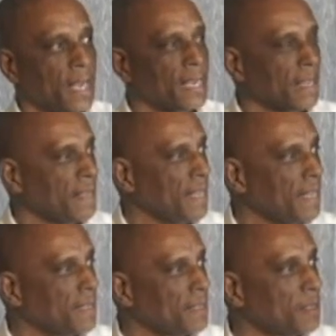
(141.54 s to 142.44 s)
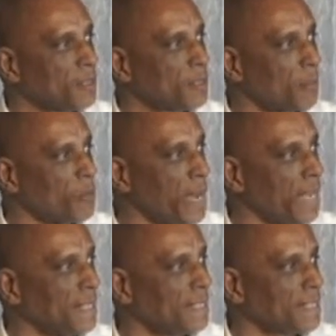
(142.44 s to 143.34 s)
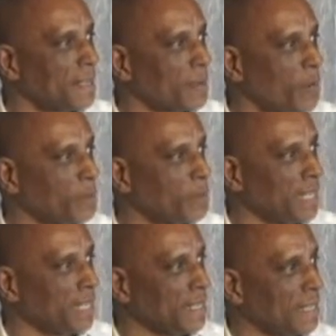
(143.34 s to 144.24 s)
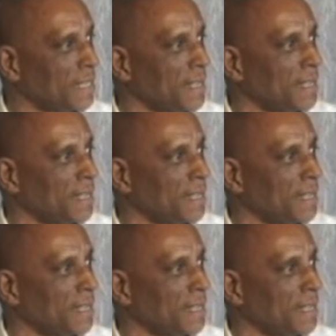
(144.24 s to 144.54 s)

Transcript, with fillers: And I think in some ways, when we